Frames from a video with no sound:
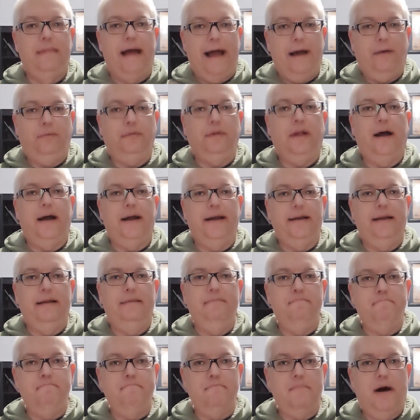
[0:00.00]
outline
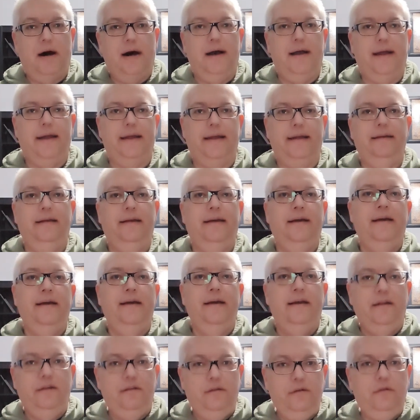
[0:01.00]
in mind,
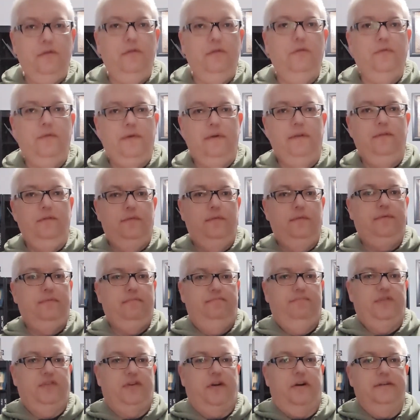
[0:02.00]
you
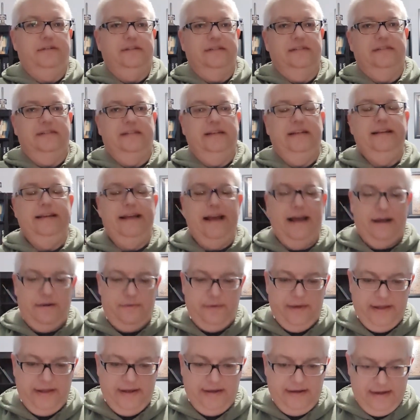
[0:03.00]
start to see
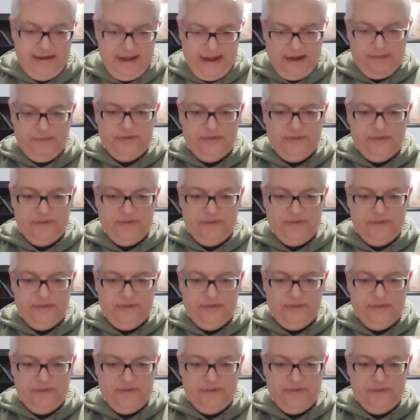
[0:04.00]
how it